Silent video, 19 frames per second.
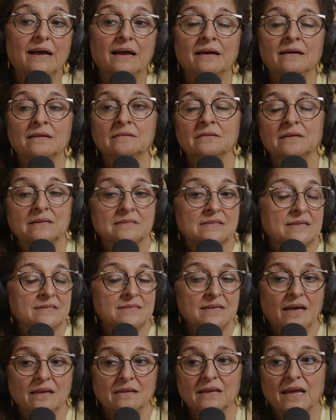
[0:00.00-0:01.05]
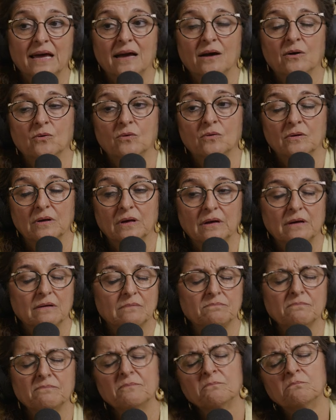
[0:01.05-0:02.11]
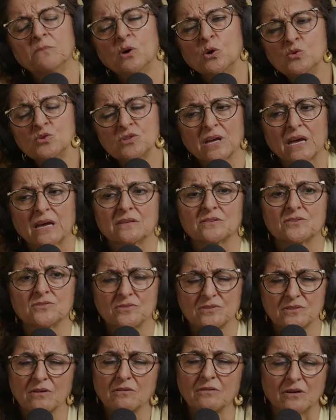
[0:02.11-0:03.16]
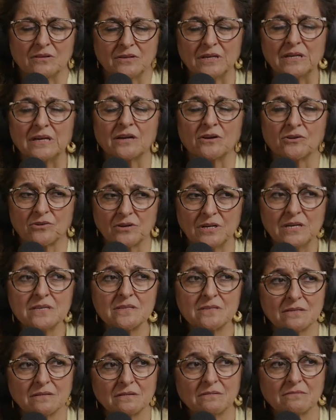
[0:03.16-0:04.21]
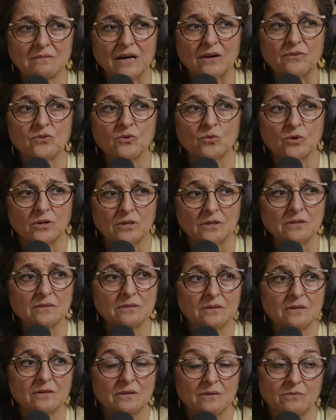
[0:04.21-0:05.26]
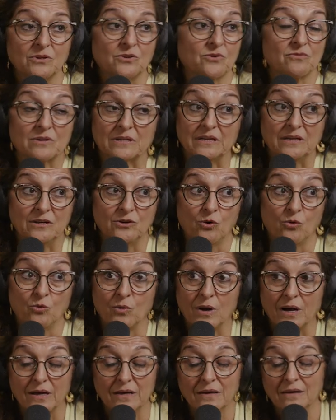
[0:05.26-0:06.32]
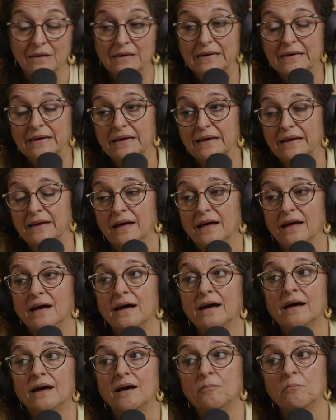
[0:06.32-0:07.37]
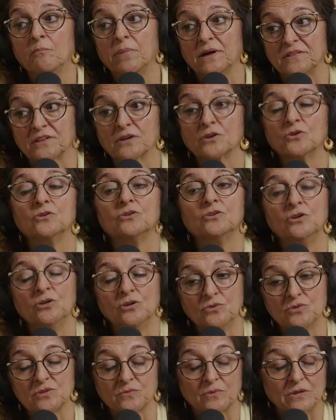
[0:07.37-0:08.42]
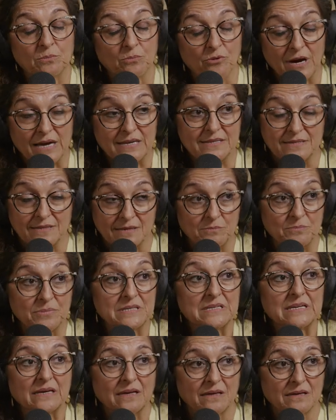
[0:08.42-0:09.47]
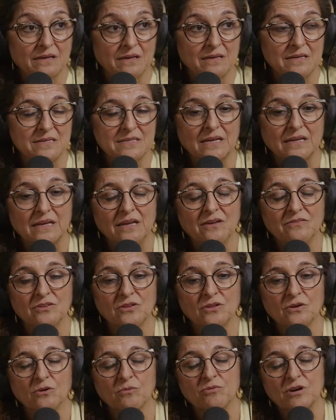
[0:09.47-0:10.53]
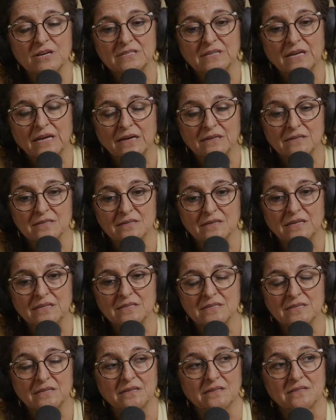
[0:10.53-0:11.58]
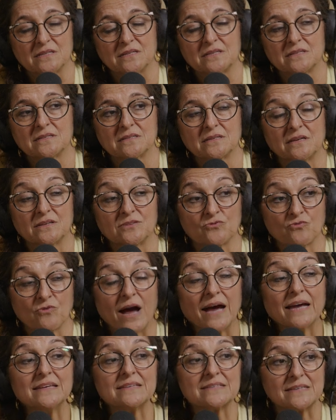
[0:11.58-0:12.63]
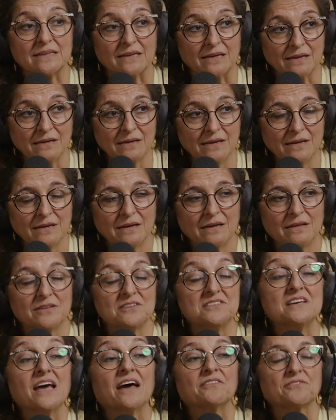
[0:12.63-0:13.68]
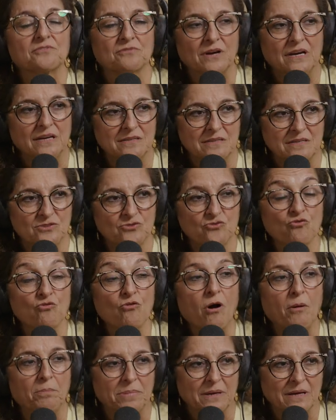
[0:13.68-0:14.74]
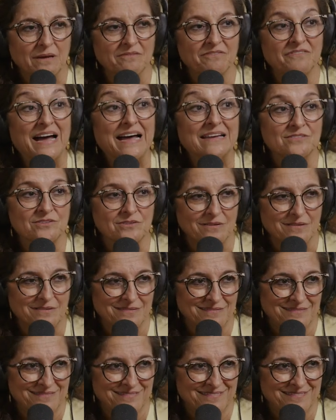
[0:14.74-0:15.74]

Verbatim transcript: And as I said, now uh, most cancers are on the increase around the world. We don't really know why. Um, but the good news with breast in particular is that even though breast cancer incidence is, is rising, the death rate is dropping faster.